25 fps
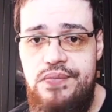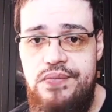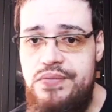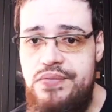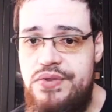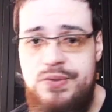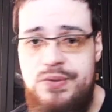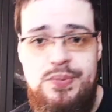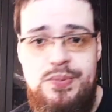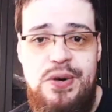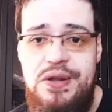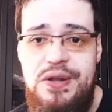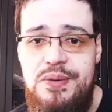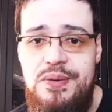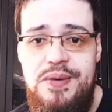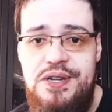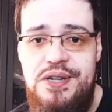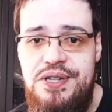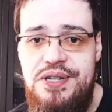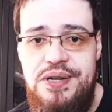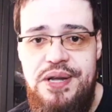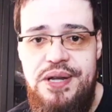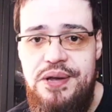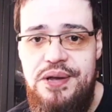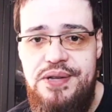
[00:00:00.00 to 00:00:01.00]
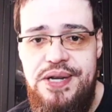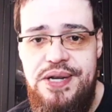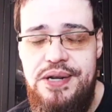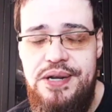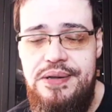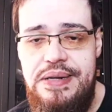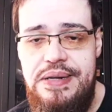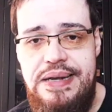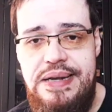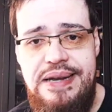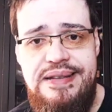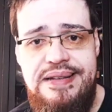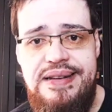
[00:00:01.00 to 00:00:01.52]
It's pretty much a
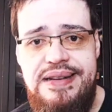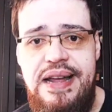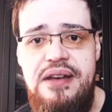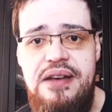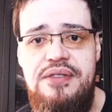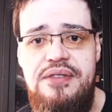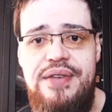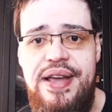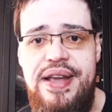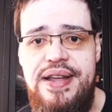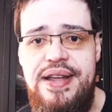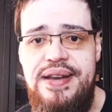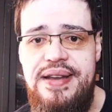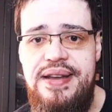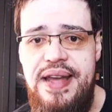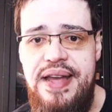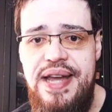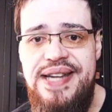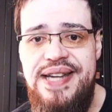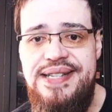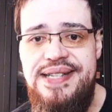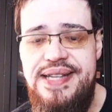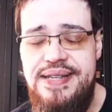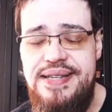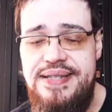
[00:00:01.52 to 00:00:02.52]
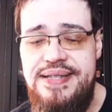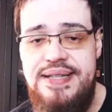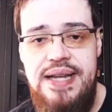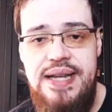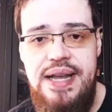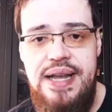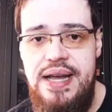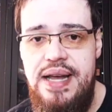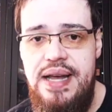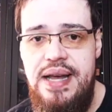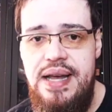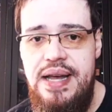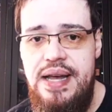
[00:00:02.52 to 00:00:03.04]
telltale. It's kind of like in the 80s.
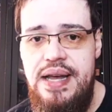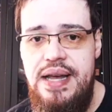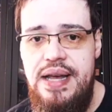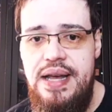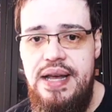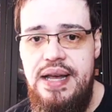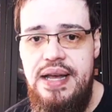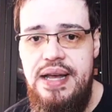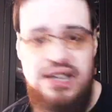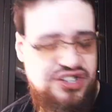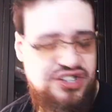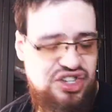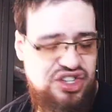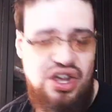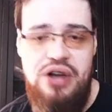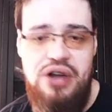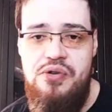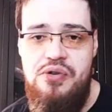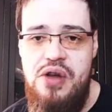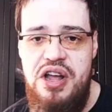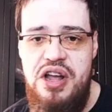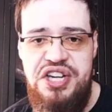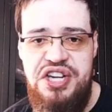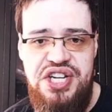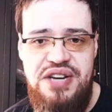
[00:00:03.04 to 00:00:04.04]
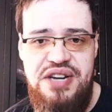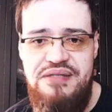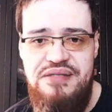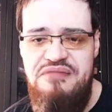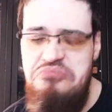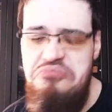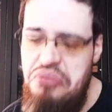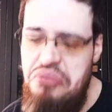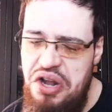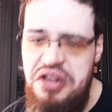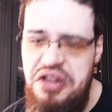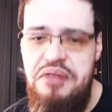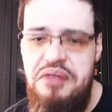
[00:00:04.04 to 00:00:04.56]
You saw a Russian,
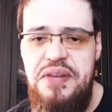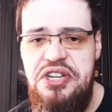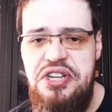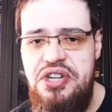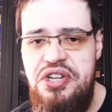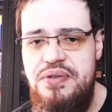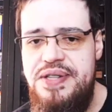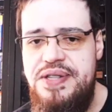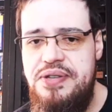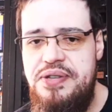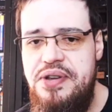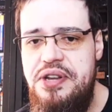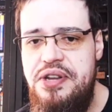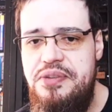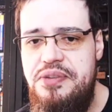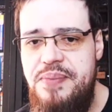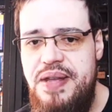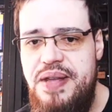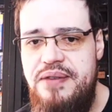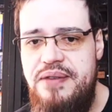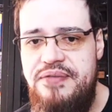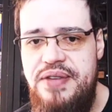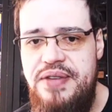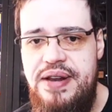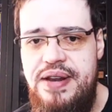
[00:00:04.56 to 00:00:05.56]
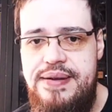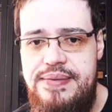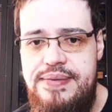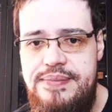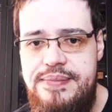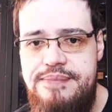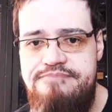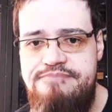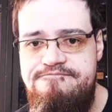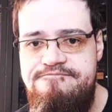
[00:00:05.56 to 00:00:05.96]
pretty much he was going to be the villain.